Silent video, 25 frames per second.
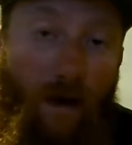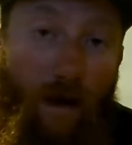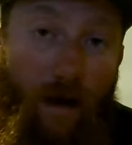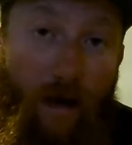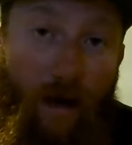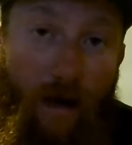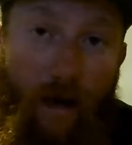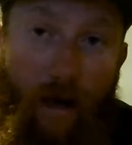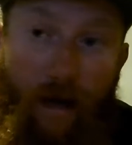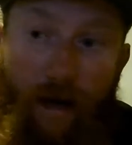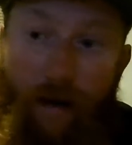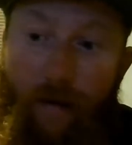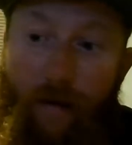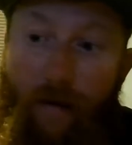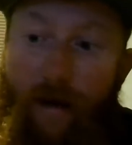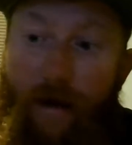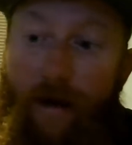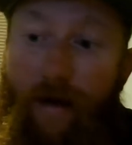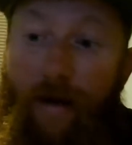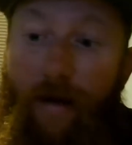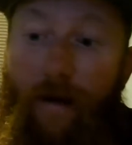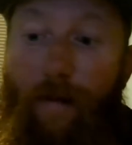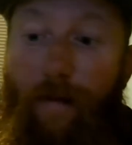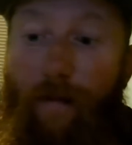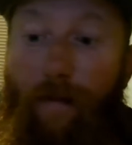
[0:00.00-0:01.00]
anyway,
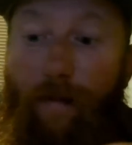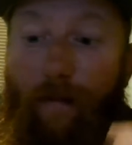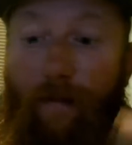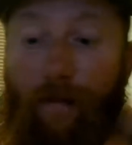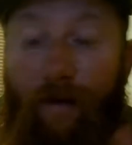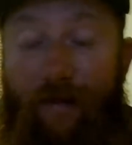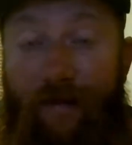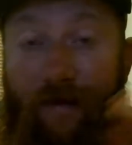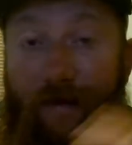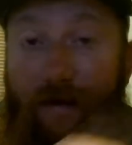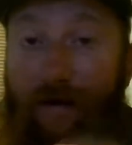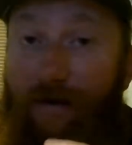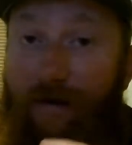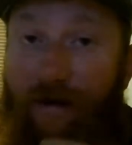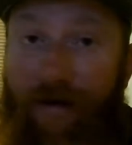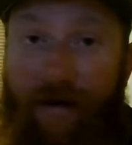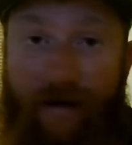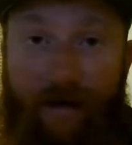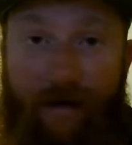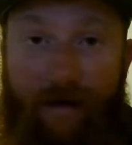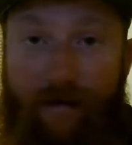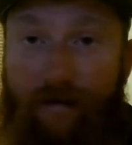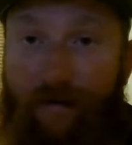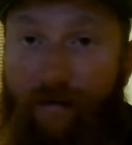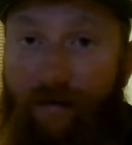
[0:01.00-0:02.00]
but they're
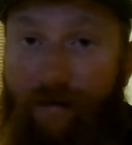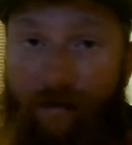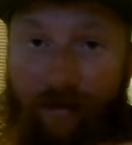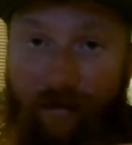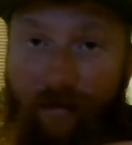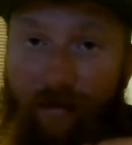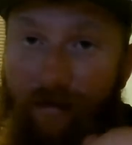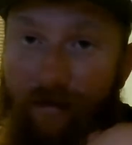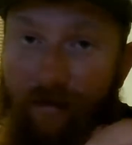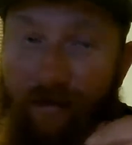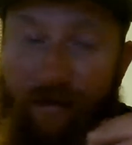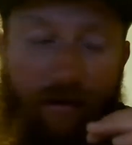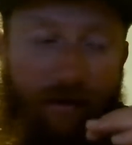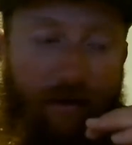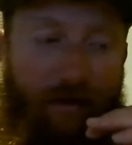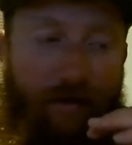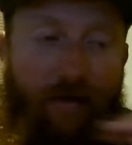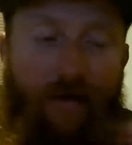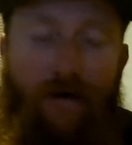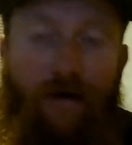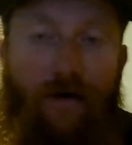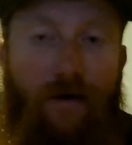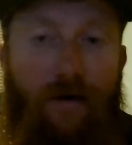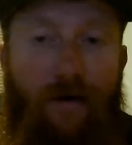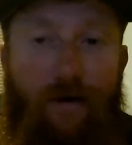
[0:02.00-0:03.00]

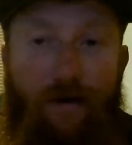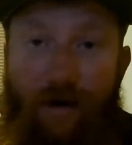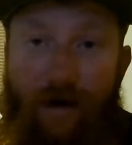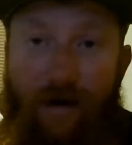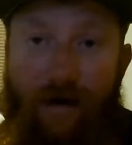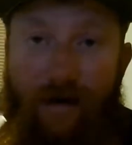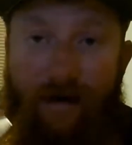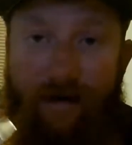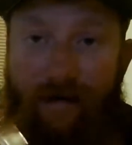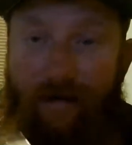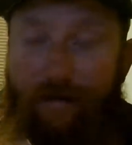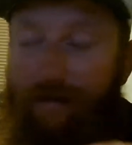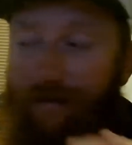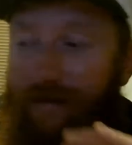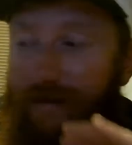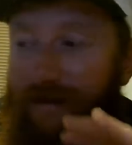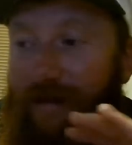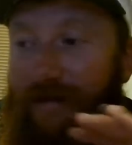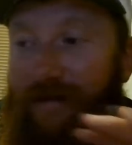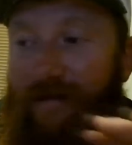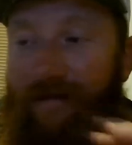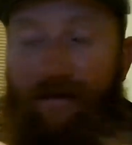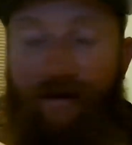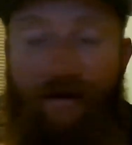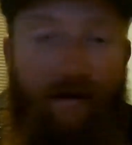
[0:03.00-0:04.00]
going crazy when they
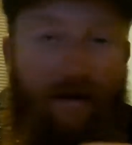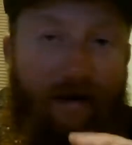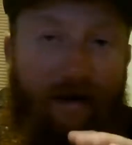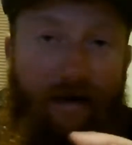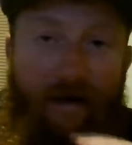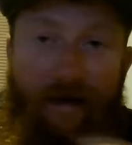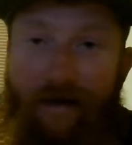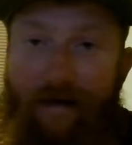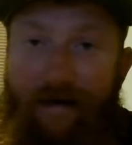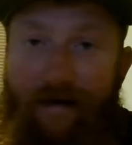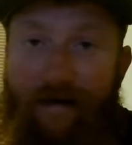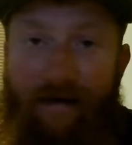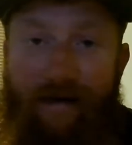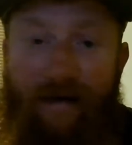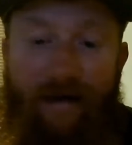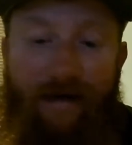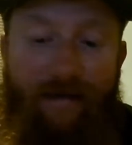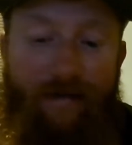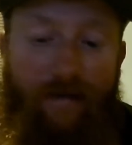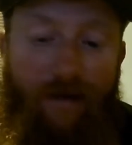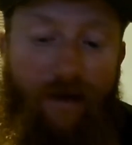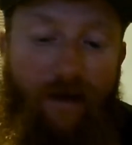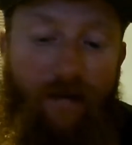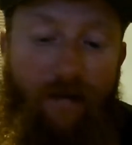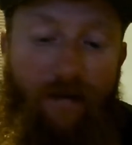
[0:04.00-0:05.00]
start getting in that
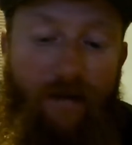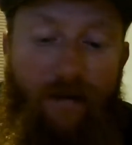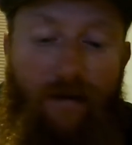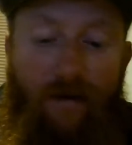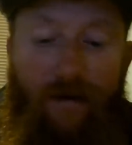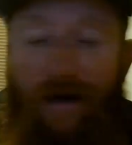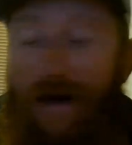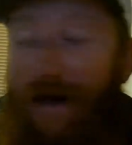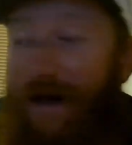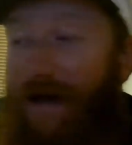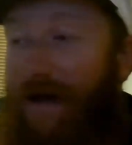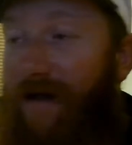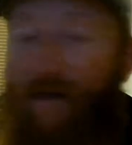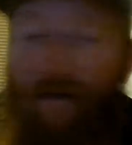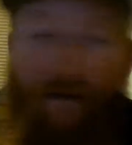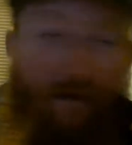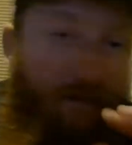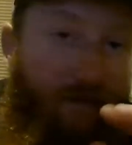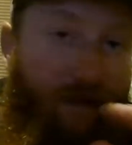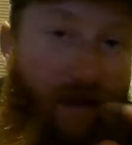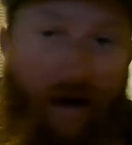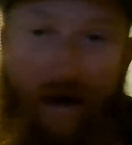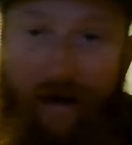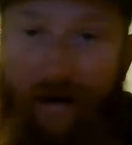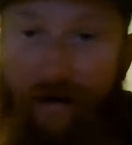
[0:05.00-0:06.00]
spawn mode,
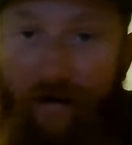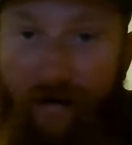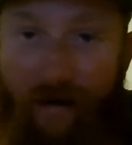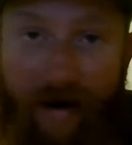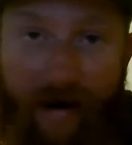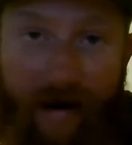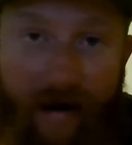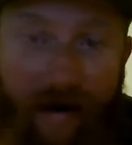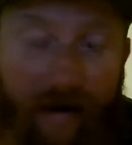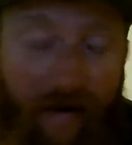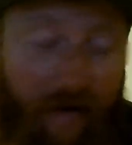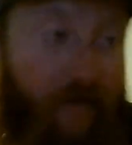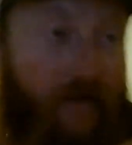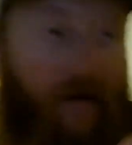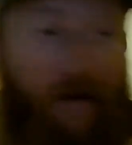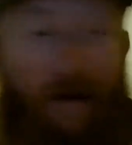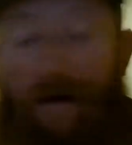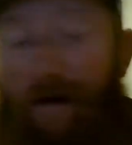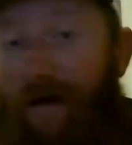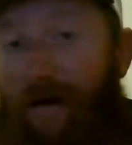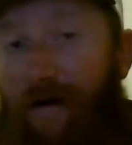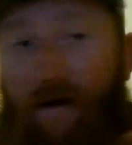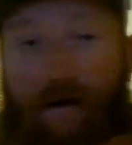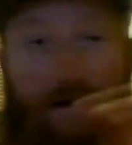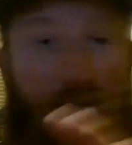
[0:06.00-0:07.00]
flying around,
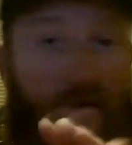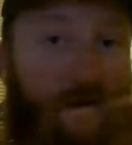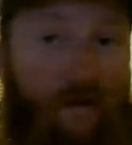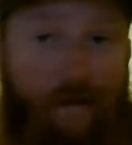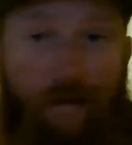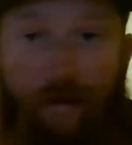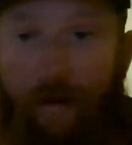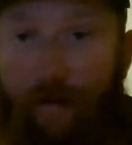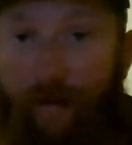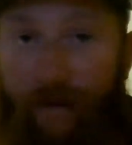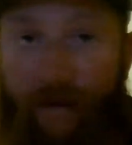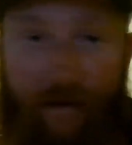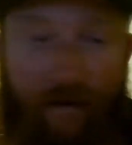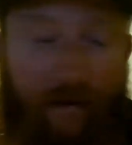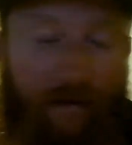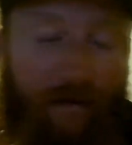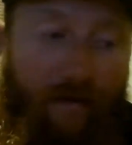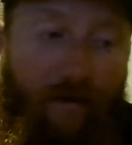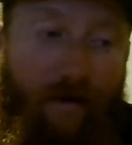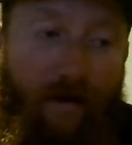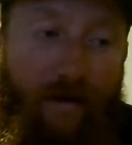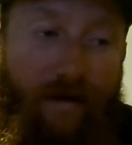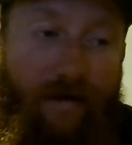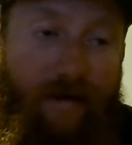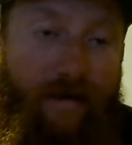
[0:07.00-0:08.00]
swimming
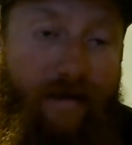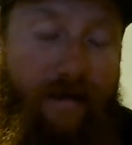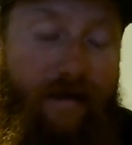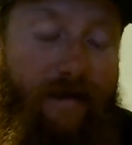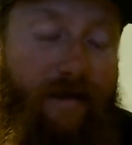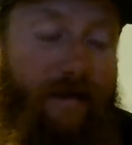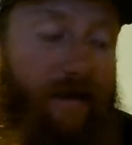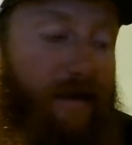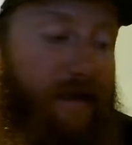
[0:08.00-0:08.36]
crazy.